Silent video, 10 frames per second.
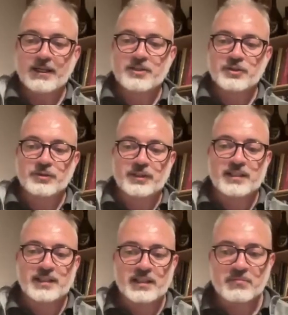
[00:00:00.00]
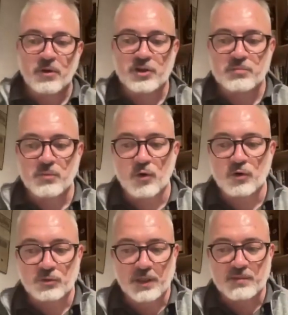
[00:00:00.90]
So this is much more,
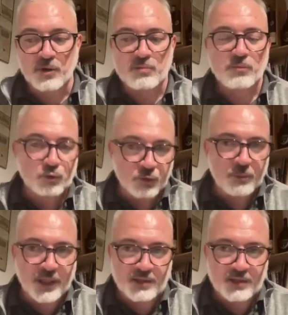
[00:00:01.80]
to me it's much more ruby,